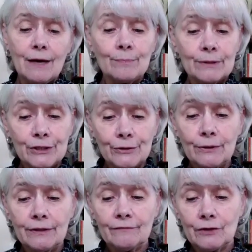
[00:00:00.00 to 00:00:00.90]
but you
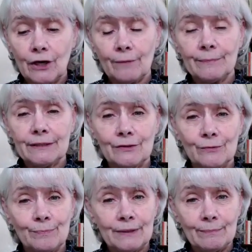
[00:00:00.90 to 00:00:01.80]
have taught me to
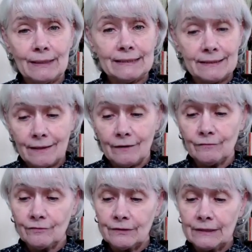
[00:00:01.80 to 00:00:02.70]
be myself.